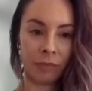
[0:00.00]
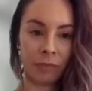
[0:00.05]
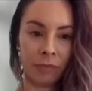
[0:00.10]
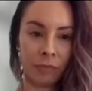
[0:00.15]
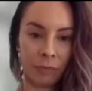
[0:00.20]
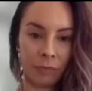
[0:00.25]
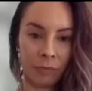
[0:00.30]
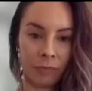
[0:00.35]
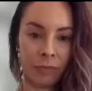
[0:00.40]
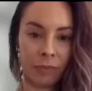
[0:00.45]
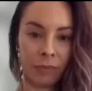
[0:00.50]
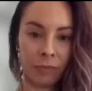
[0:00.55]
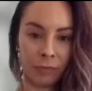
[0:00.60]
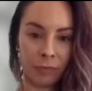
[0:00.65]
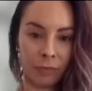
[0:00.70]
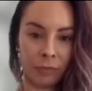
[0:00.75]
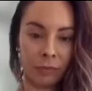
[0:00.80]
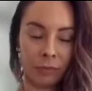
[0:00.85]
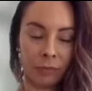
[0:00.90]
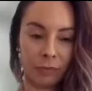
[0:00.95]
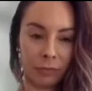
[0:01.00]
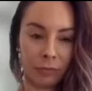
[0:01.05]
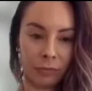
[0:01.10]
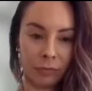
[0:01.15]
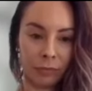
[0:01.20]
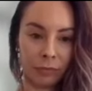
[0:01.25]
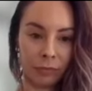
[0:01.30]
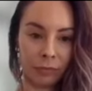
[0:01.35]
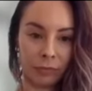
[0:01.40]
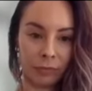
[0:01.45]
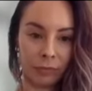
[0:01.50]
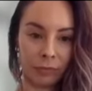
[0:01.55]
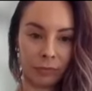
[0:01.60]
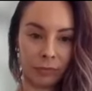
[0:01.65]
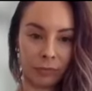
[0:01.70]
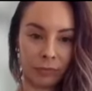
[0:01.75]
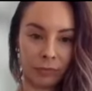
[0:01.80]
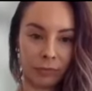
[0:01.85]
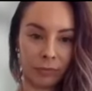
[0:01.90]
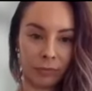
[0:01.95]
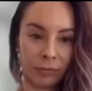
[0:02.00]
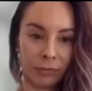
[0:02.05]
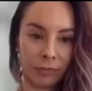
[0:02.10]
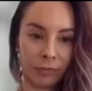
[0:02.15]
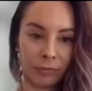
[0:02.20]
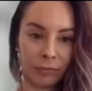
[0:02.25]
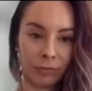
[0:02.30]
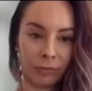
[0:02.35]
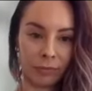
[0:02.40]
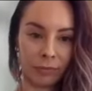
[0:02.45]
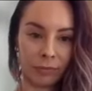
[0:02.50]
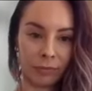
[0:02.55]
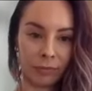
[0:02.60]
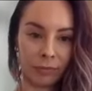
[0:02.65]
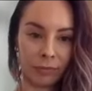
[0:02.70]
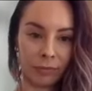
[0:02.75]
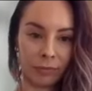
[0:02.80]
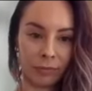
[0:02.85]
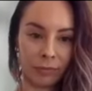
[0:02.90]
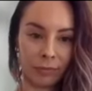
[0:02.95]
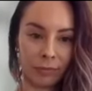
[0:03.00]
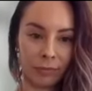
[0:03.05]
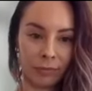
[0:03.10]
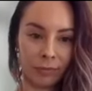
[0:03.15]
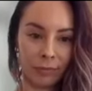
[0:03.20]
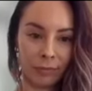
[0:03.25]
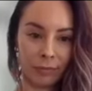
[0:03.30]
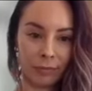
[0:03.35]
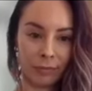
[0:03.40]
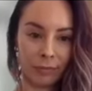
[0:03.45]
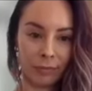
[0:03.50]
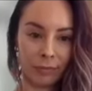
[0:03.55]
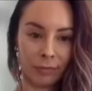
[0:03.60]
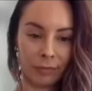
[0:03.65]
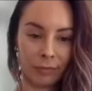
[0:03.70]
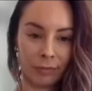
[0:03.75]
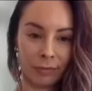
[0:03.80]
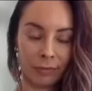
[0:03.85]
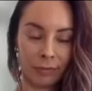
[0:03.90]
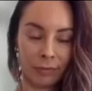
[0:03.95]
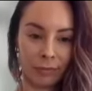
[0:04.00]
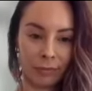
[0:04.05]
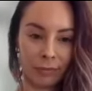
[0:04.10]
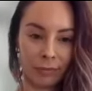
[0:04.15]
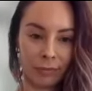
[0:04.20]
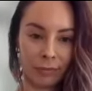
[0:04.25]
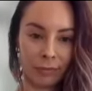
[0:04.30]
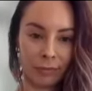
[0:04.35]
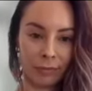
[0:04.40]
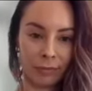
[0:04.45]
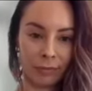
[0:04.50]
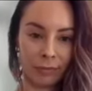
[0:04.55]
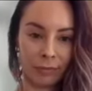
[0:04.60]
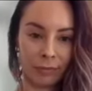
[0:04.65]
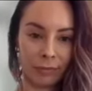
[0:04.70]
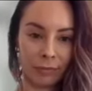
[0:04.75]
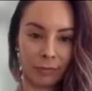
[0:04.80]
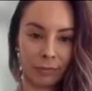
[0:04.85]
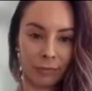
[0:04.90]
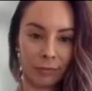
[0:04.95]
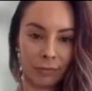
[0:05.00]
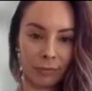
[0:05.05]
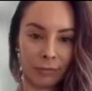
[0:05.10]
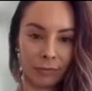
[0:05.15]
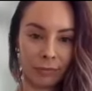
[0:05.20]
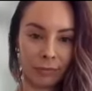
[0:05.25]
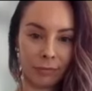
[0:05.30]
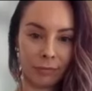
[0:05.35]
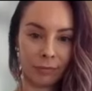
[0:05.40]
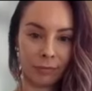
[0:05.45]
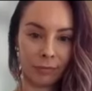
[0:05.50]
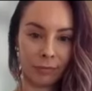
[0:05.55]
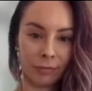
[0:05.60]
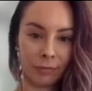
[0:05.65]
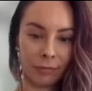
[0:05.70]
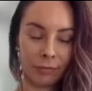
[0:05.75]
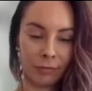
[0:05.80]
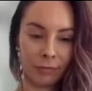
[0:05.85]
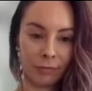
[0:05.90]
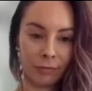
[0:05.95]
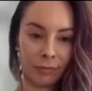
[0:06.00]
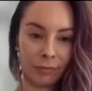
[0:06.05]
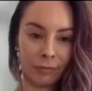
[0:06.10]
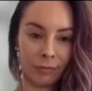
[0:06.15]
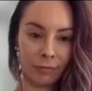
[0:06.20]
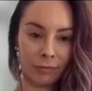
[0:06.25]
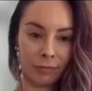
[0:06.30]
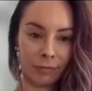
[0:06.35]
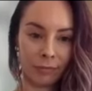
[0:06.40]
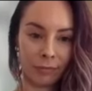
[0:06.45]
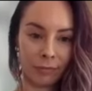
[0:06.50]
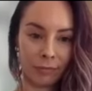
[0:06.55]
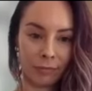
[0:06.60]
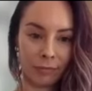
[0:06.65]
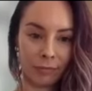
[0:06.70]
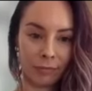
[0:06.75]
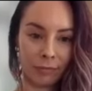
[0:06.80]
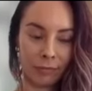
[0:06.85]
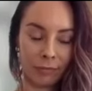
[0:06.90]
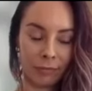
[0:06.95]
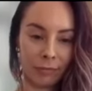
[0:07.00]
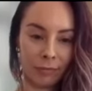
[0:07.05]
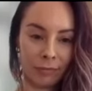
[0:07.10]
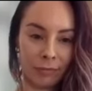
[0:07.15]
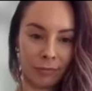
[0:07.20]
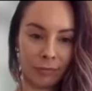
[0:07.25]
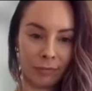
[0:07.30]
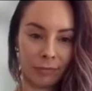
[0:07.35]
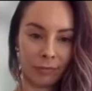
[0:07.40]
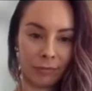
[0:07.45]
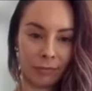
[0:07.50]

This person isn't speaking.